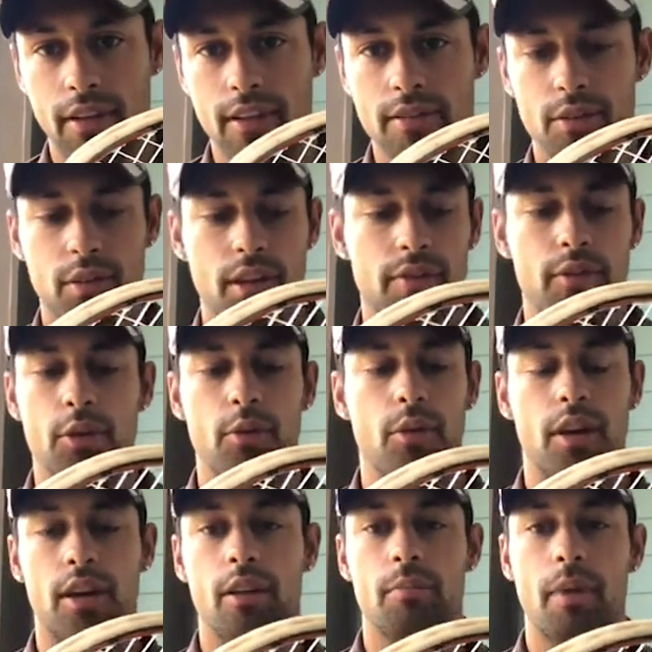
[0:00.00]
This will give you
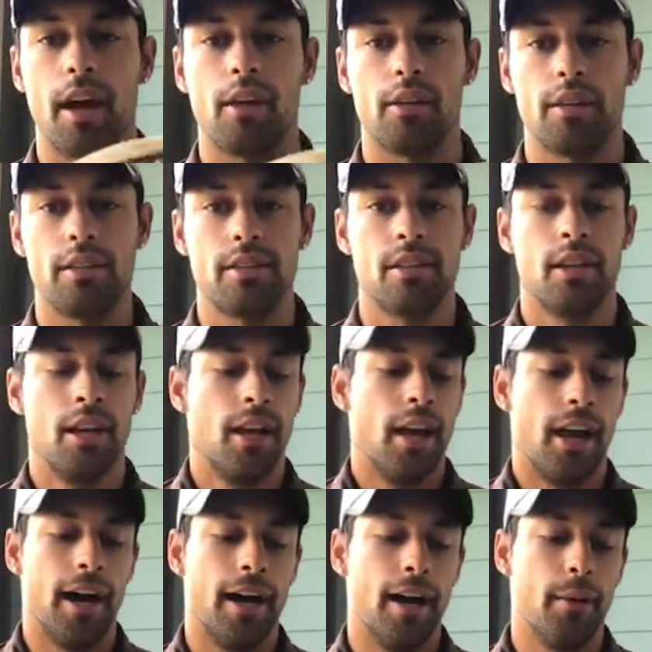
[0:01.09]
a good balance.
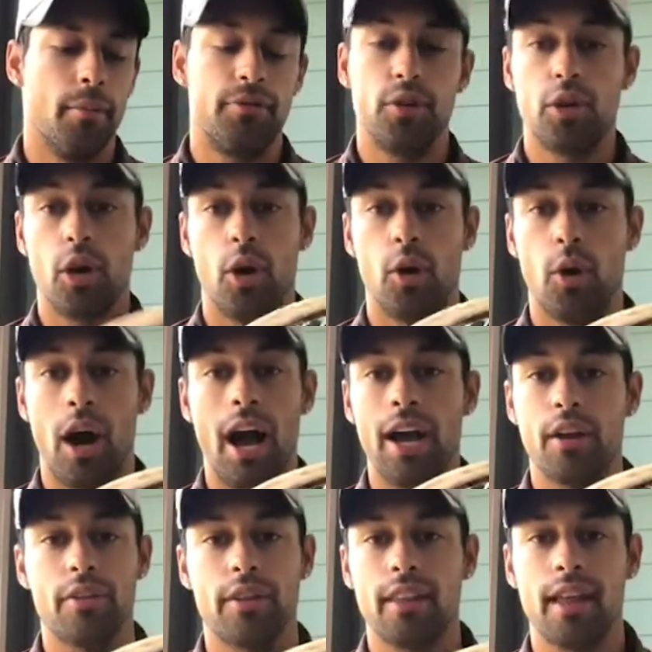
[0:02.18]
If you go
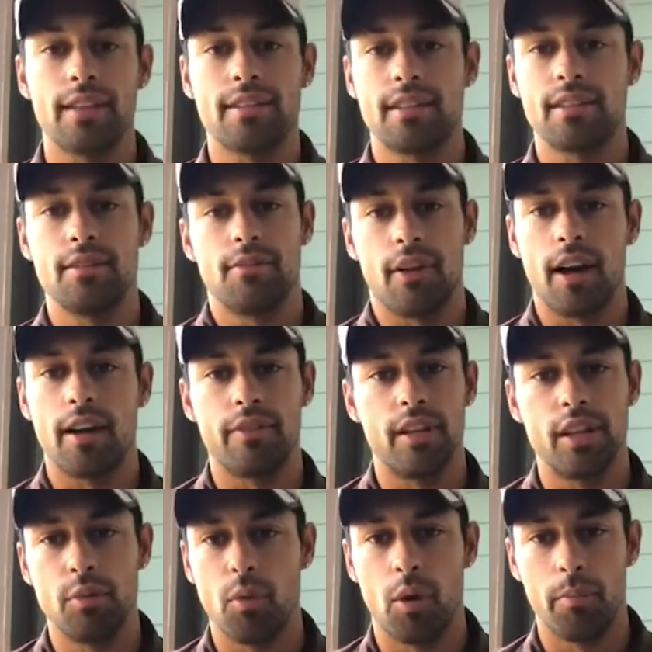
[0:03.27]
higher than that, 65, then
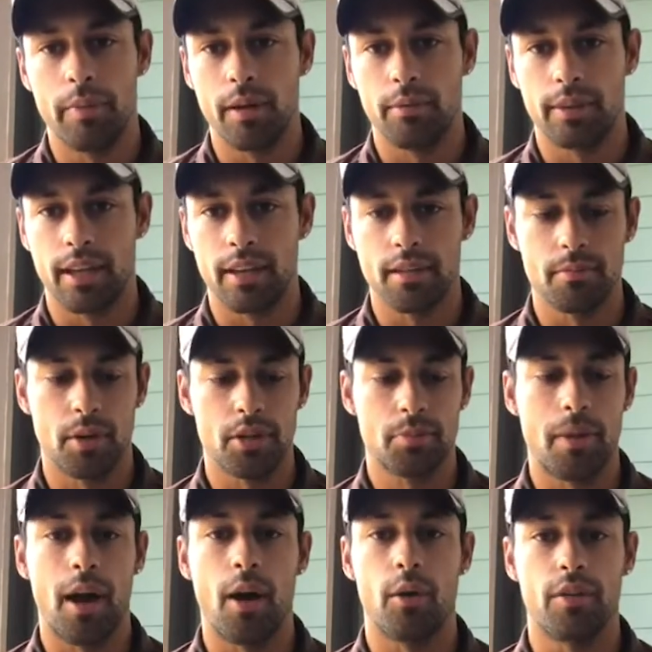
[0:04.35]
you won't be able to get as much
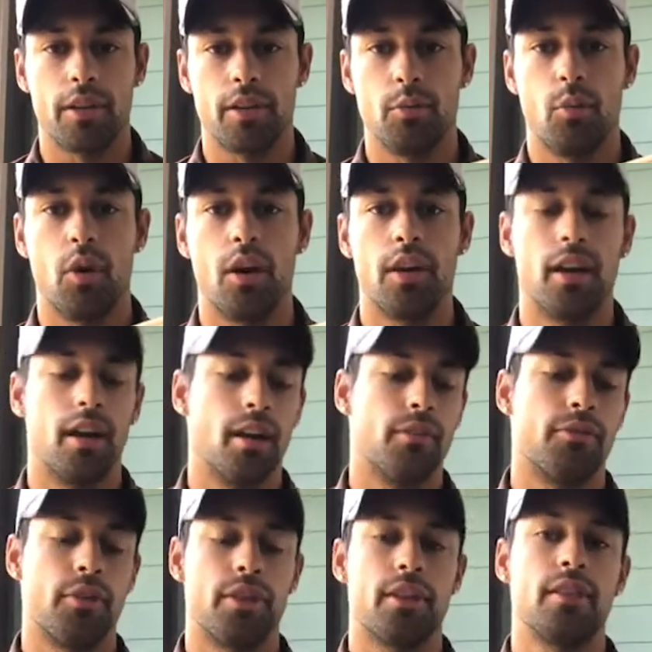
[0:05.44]
power that you want
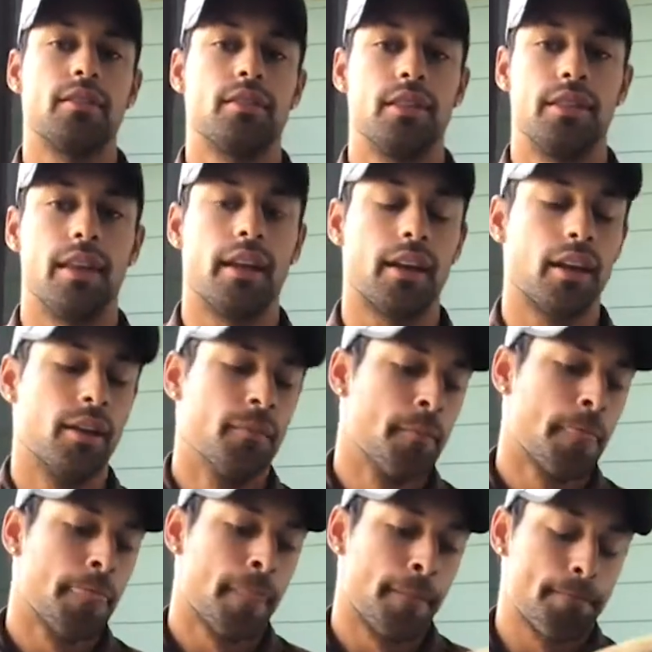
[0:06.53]
for the synthetic.
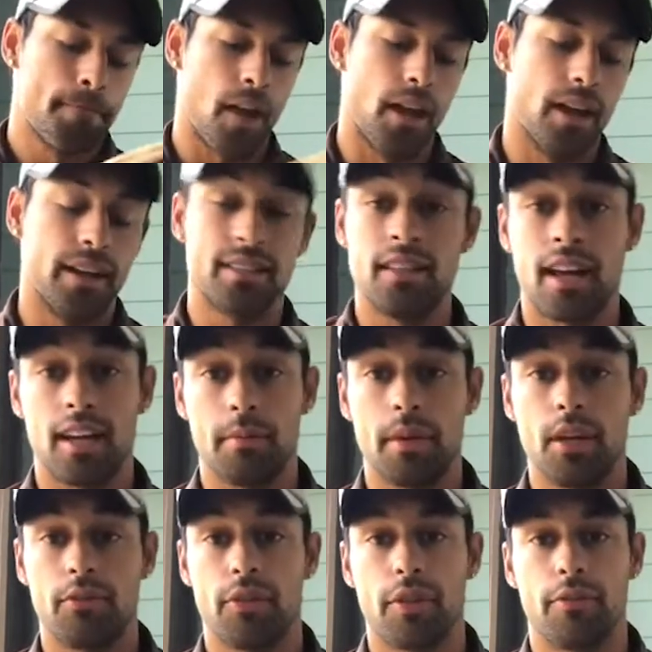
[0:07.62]
And it's not going to be
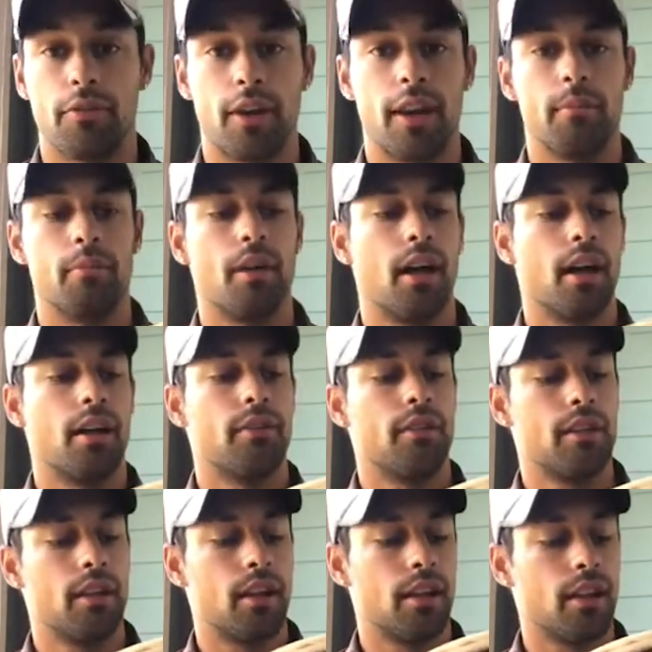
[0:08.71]
good for the frame.
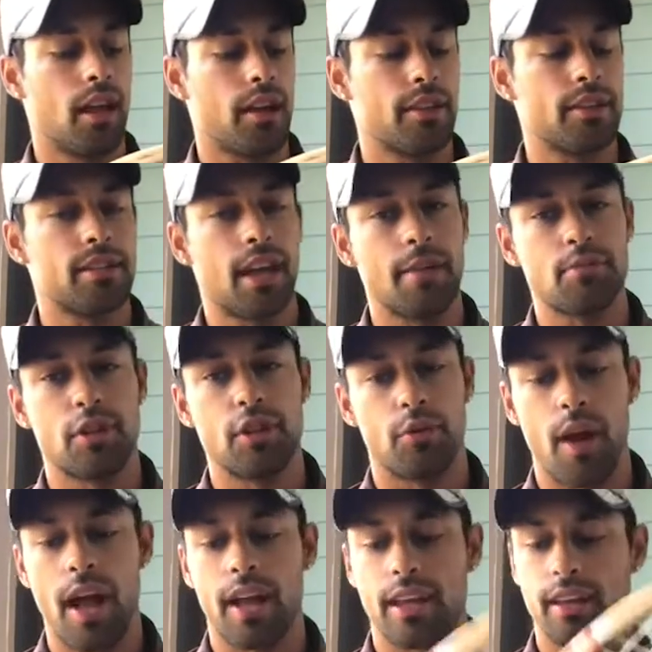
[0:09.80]
A lot of the times on your
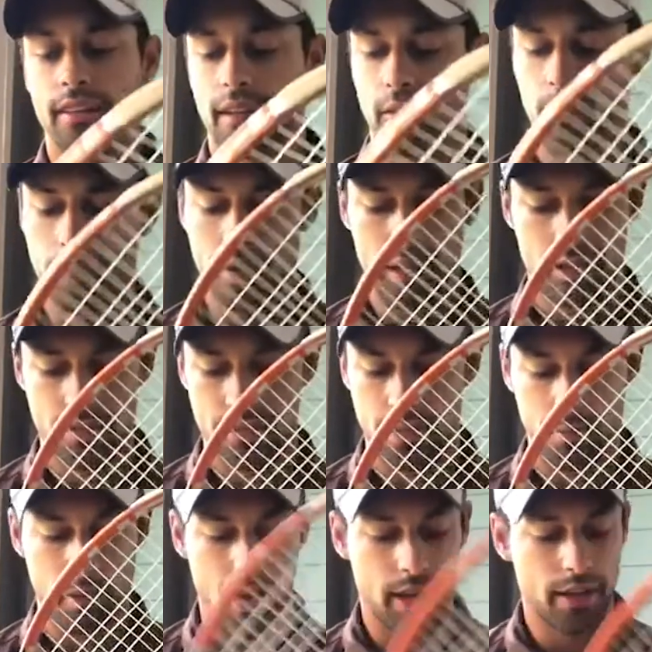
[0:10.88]
racket, there will be
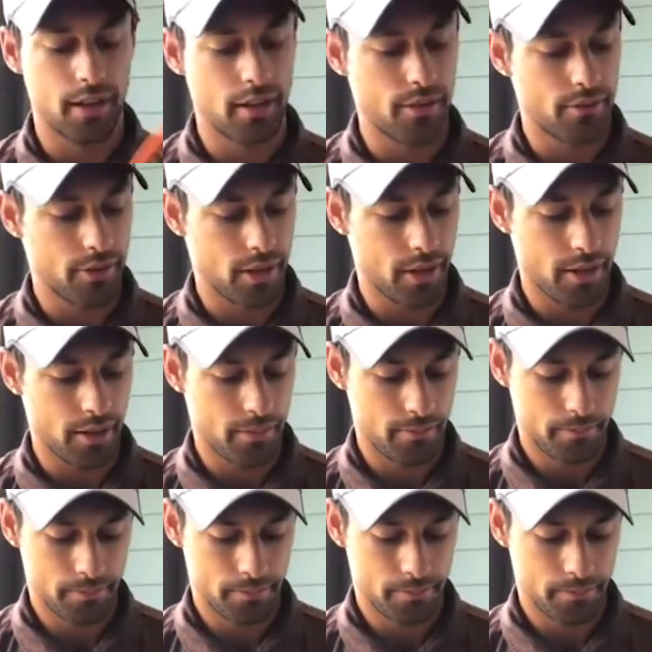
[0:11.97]
some kind of